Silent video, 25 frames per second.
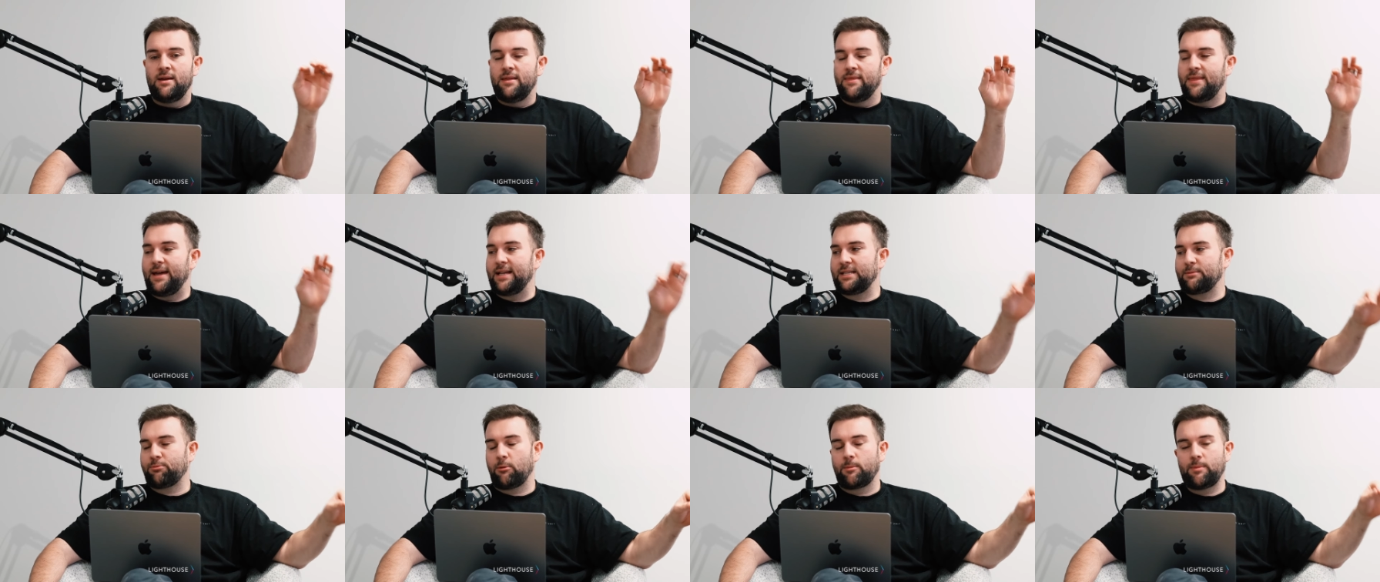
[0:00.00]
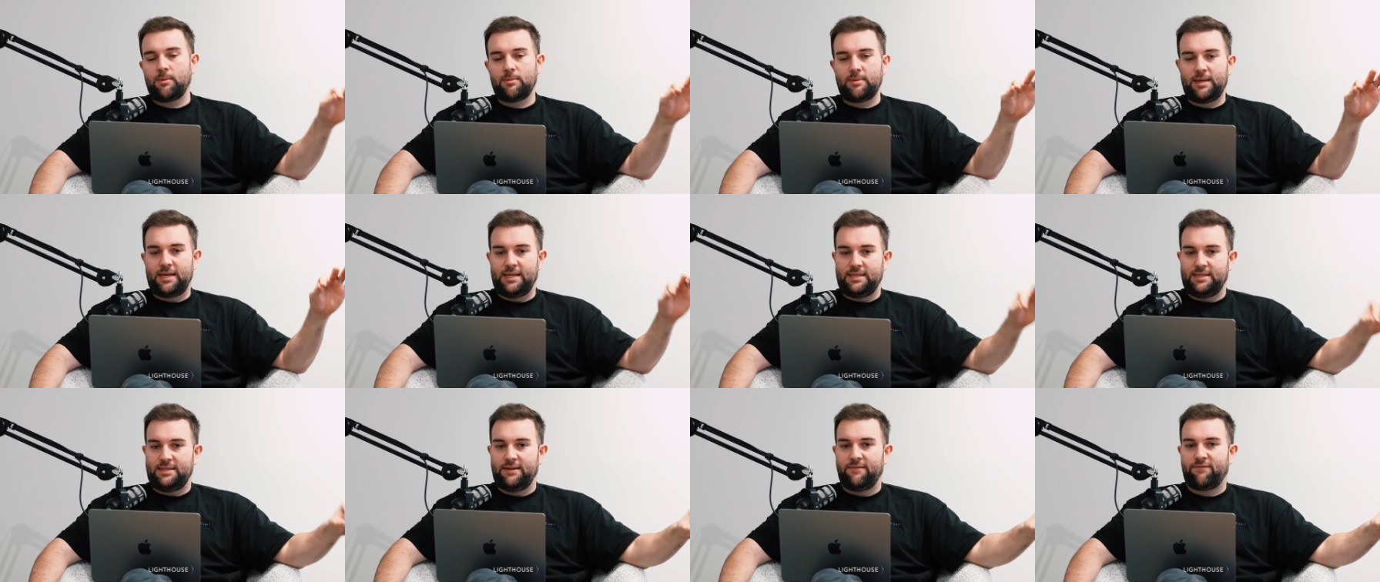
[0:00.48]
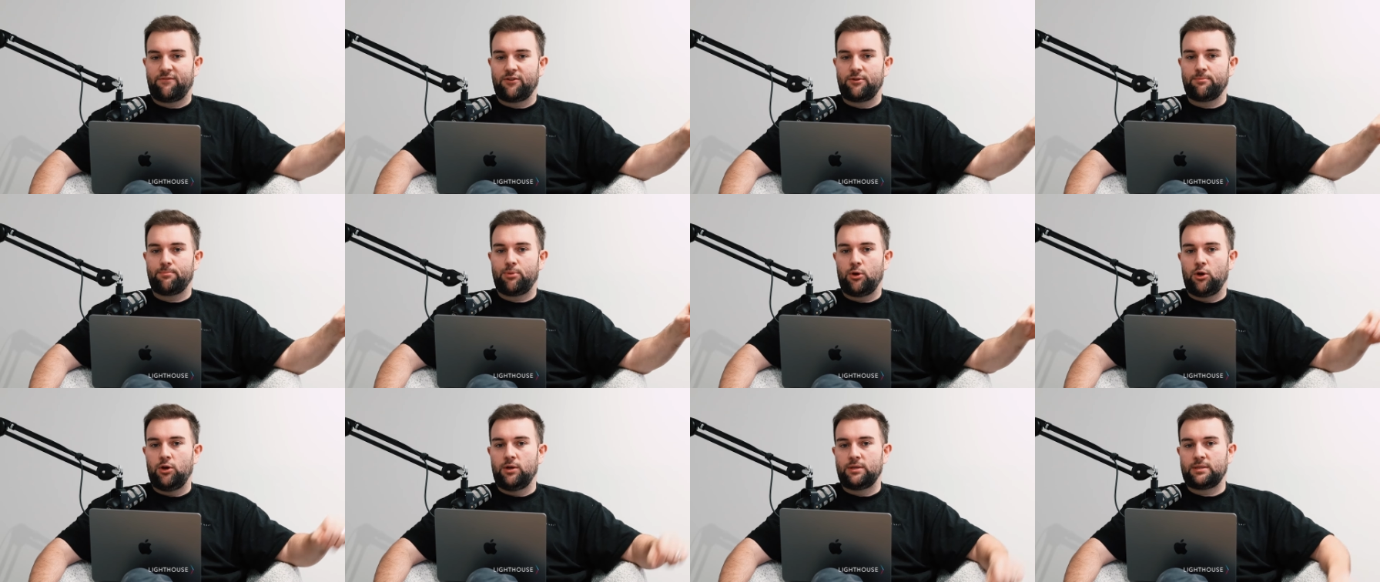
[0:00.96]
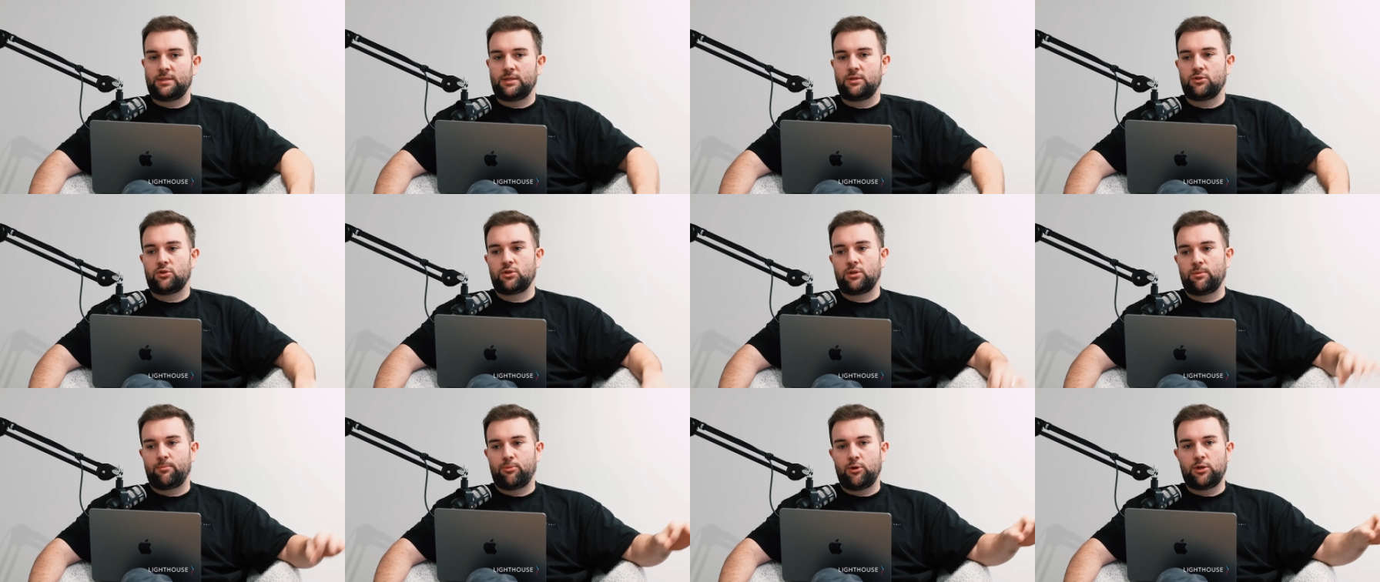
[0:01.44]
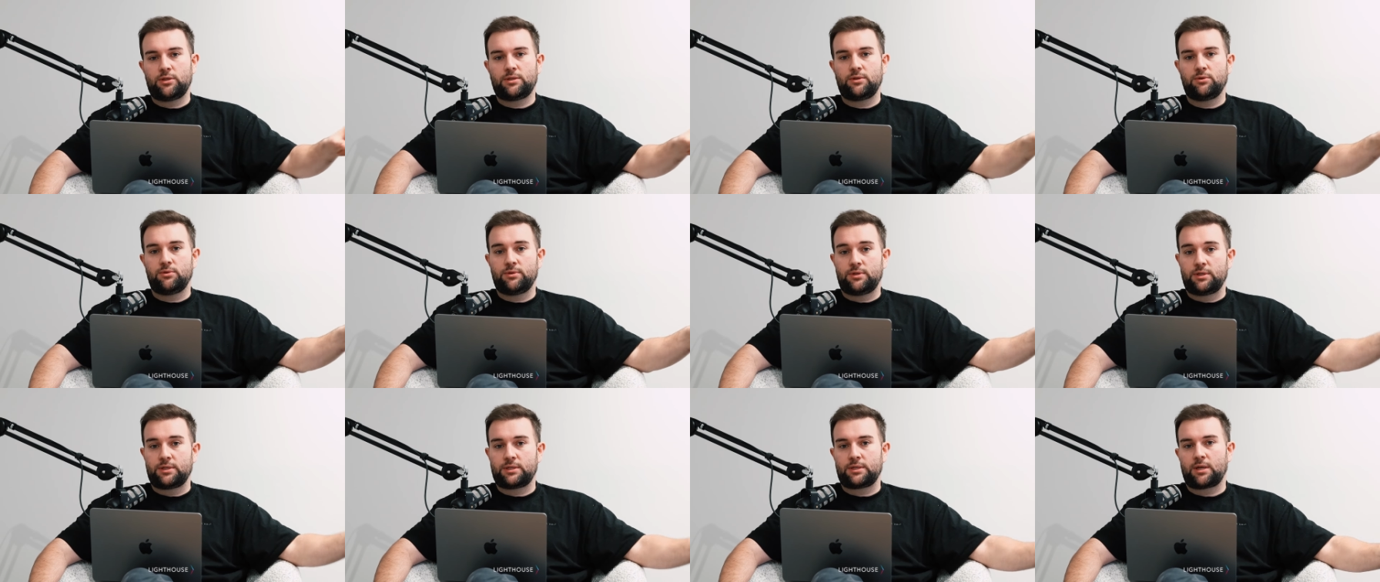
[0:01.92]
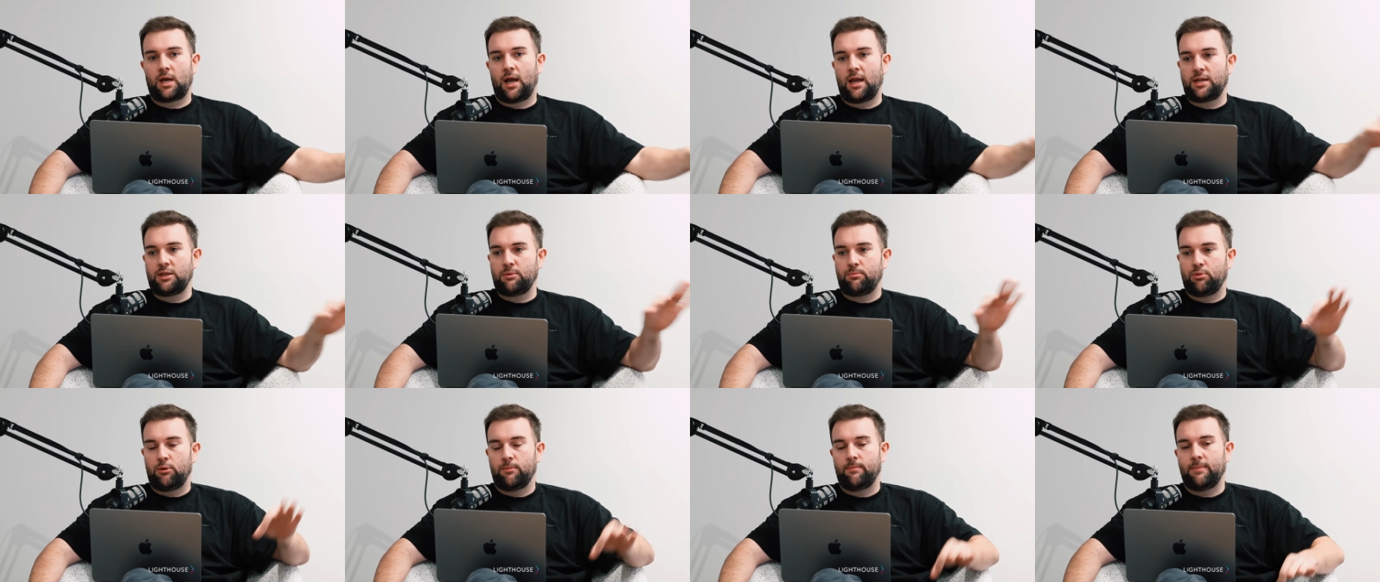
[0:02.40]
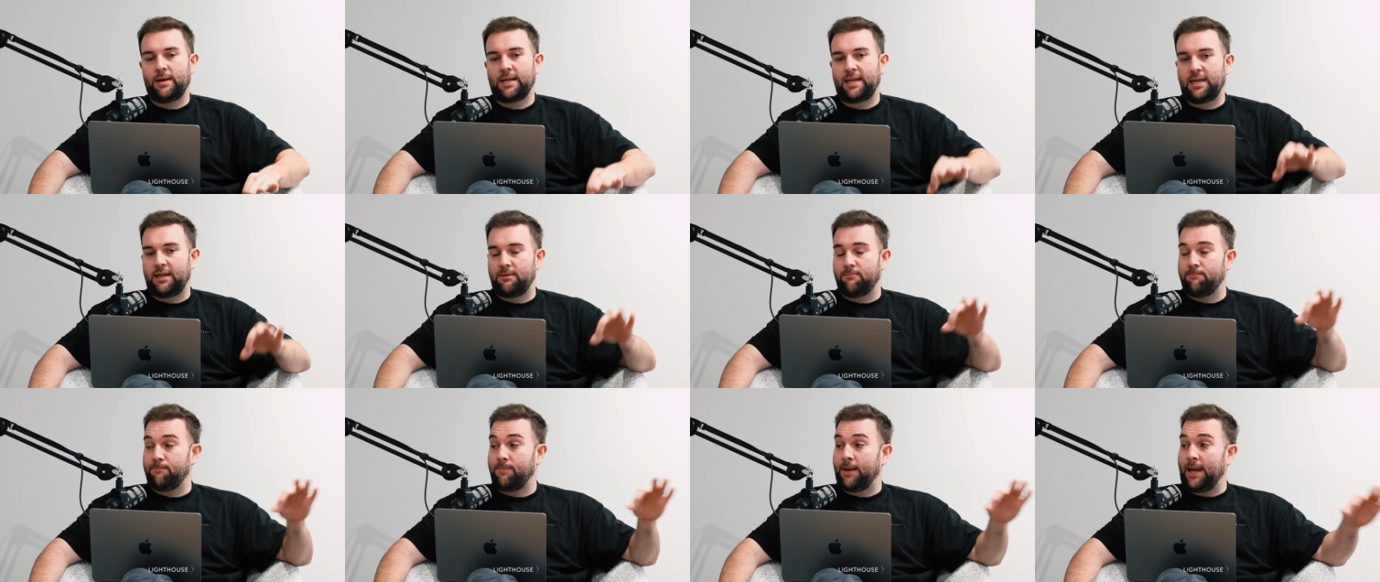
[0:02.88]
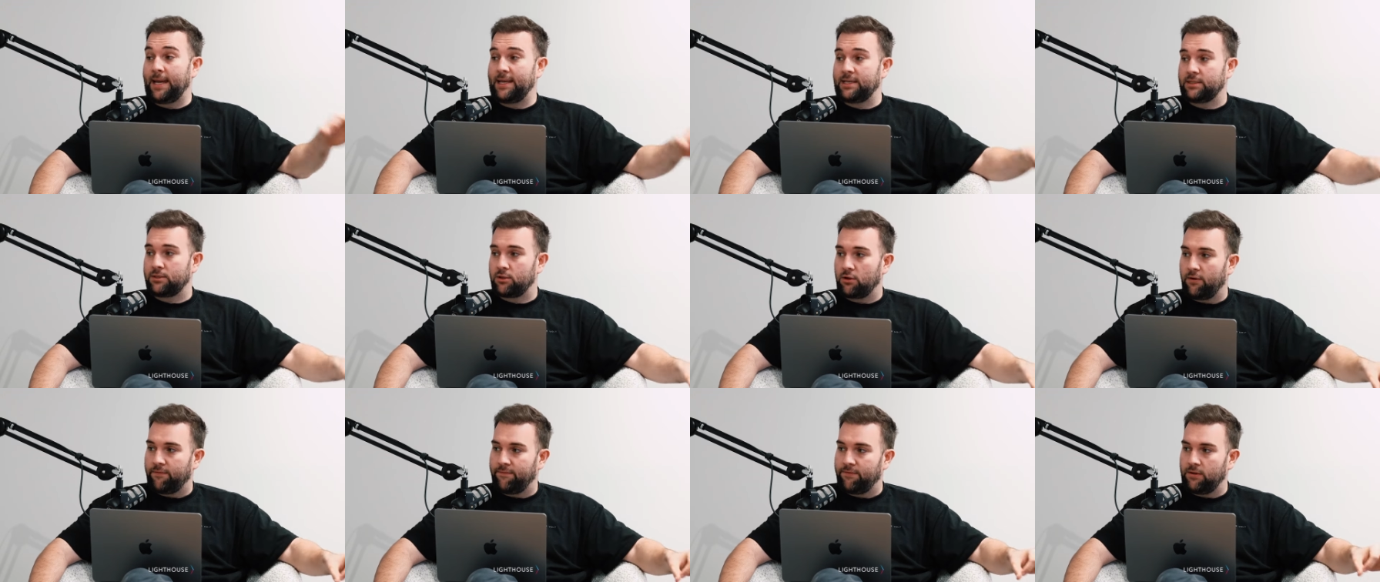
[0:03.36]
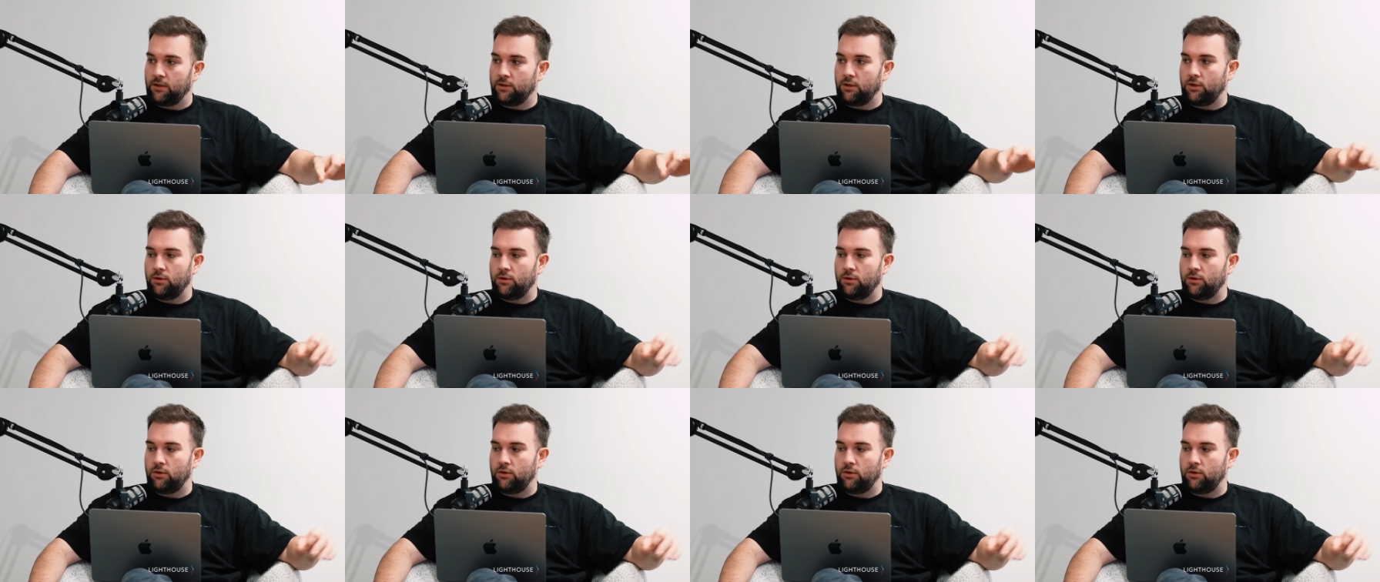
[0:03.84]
That's probably a different person to the person who's deciding to put money in based off the